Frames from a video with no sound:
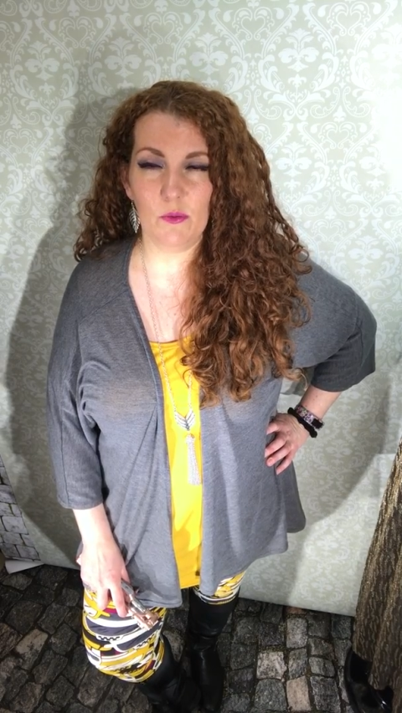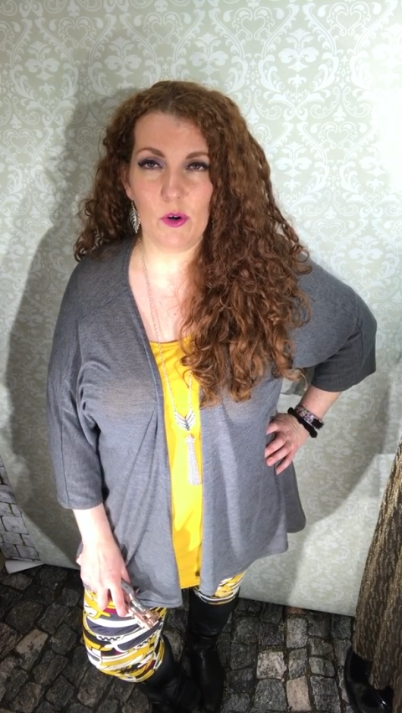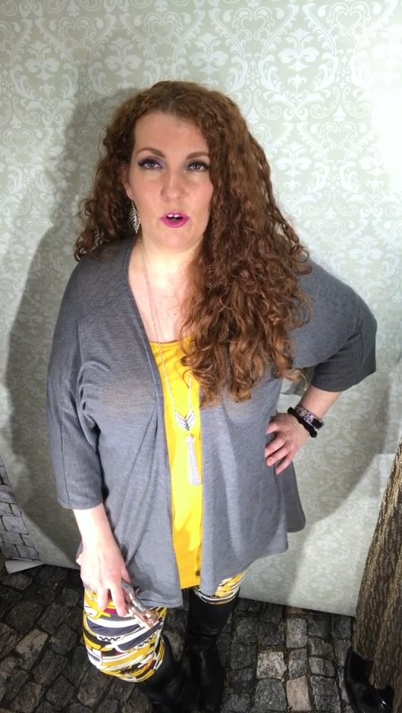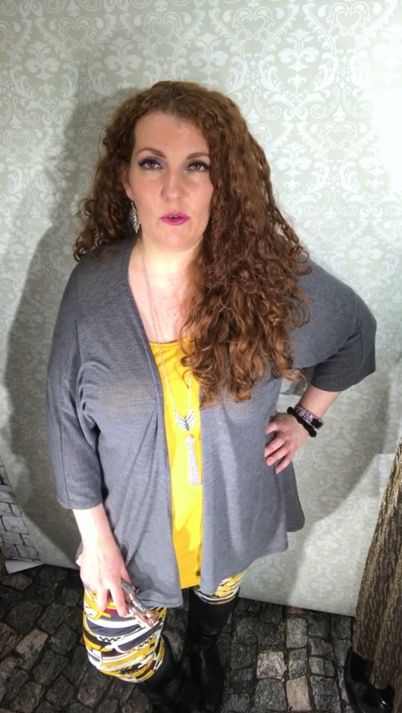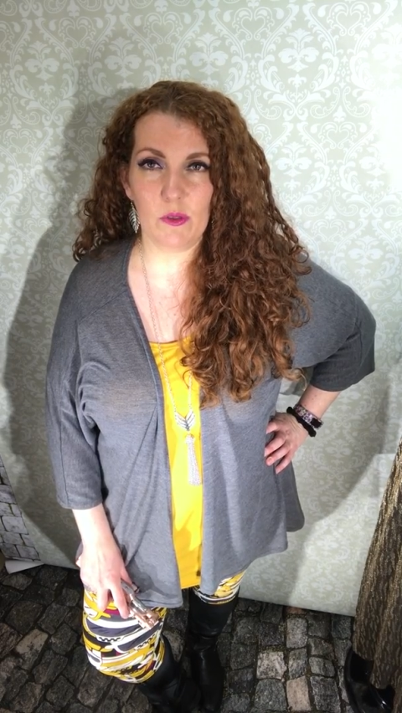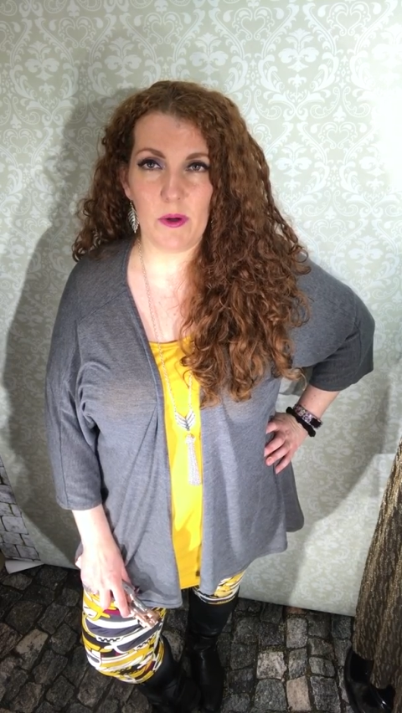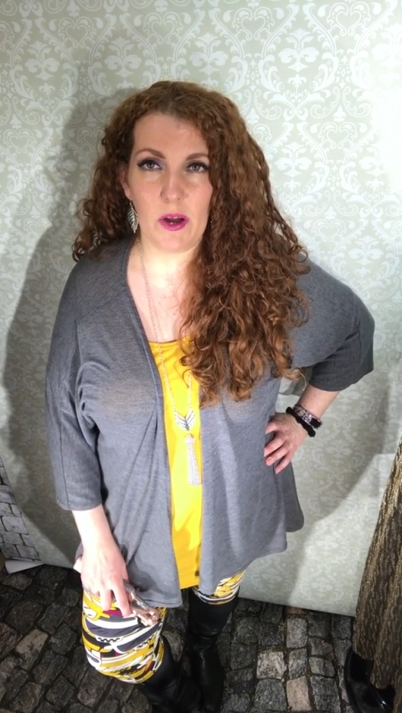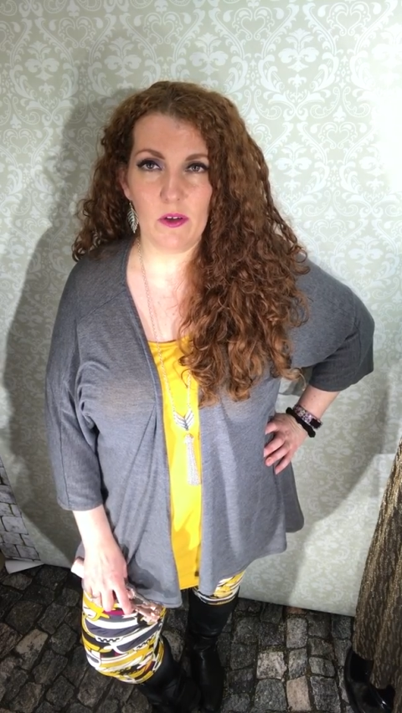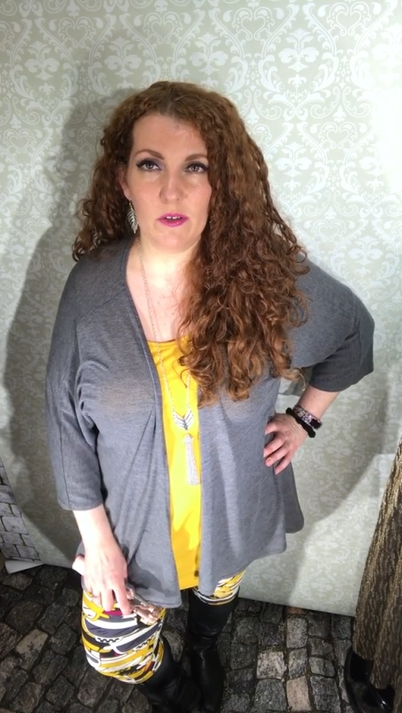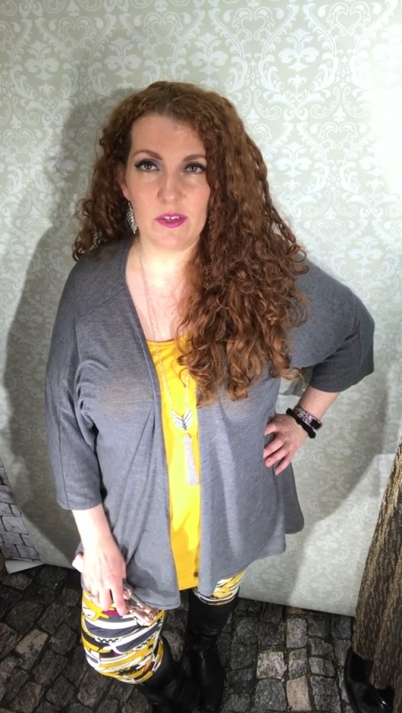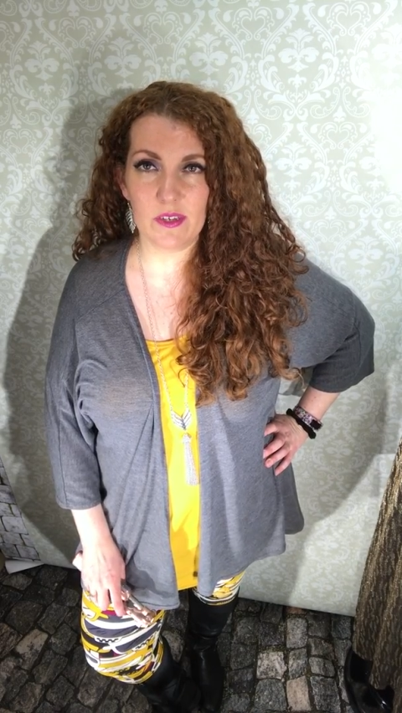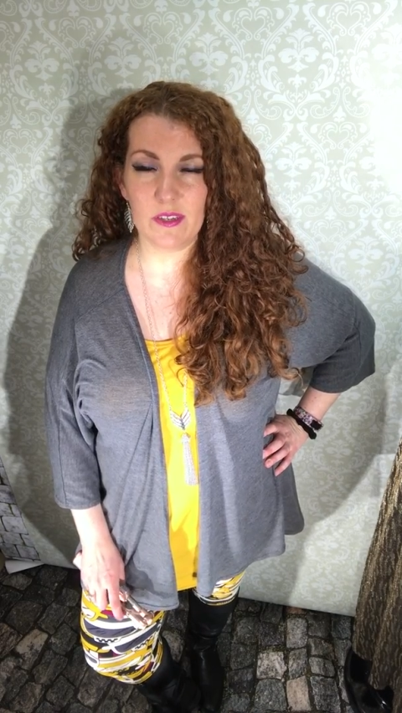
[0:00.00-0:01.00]
work with my
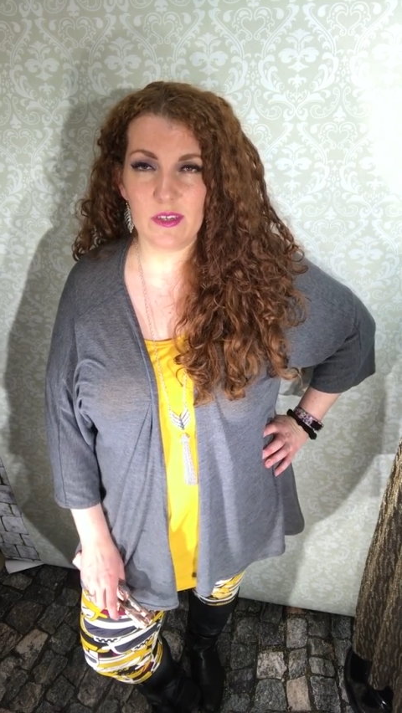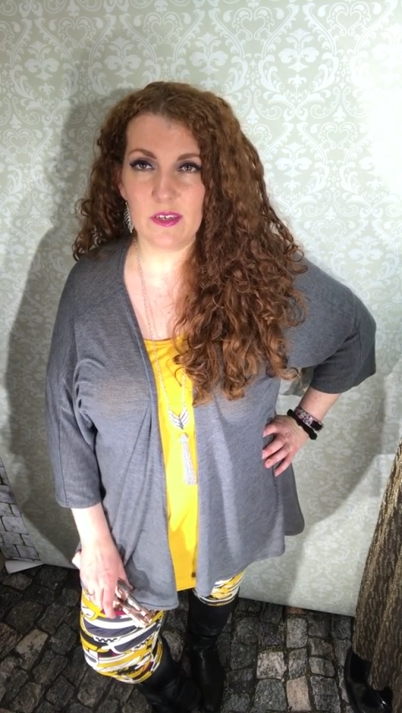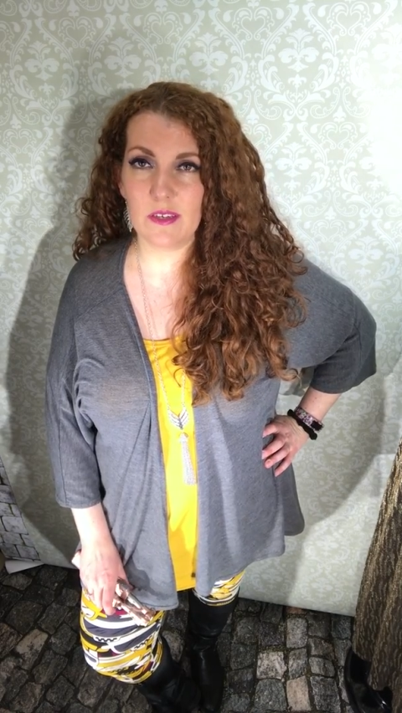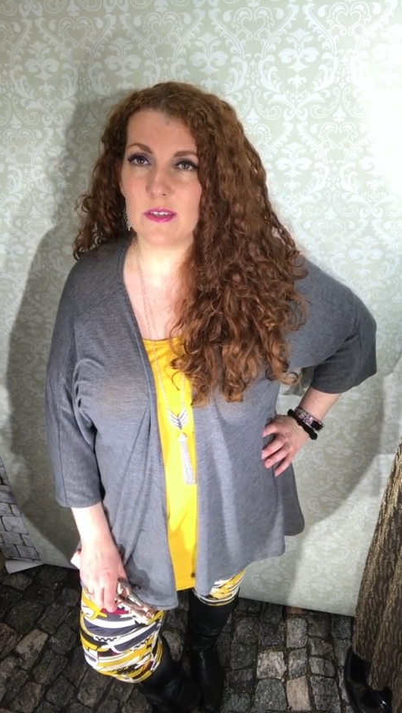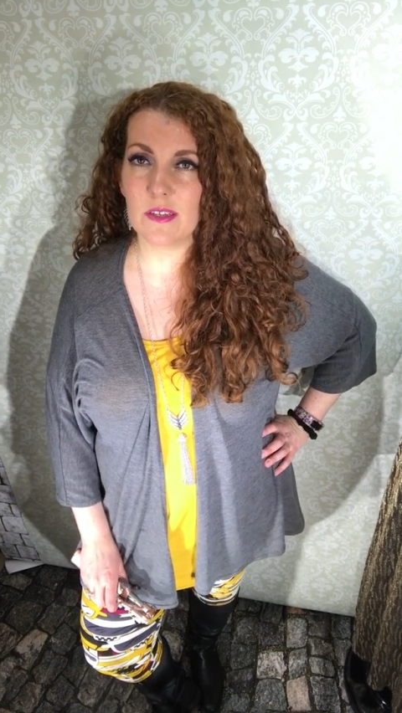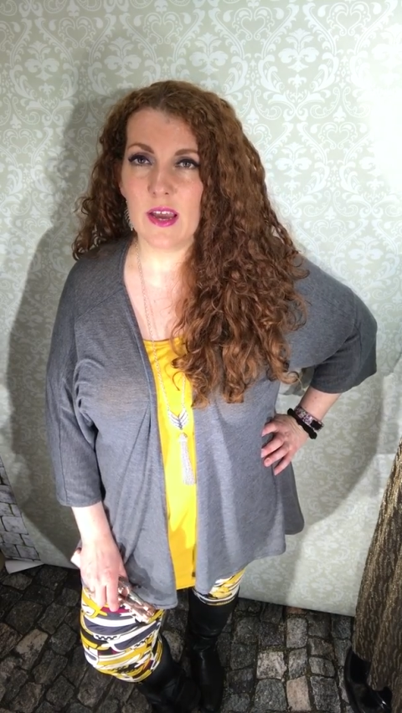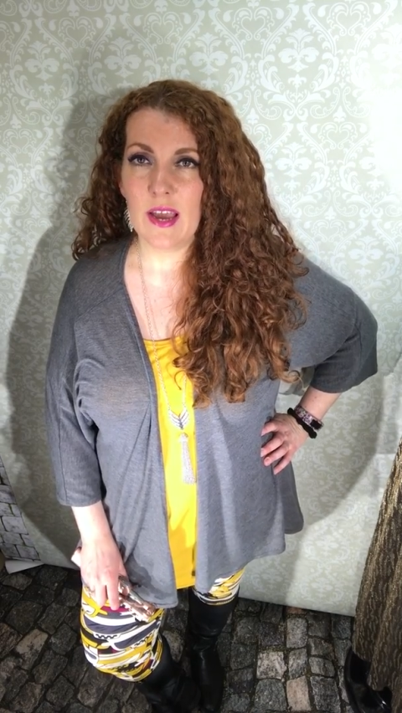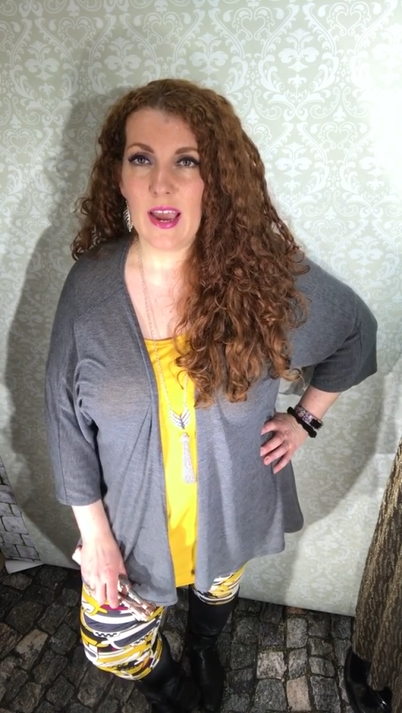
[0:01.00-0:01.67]
hostesses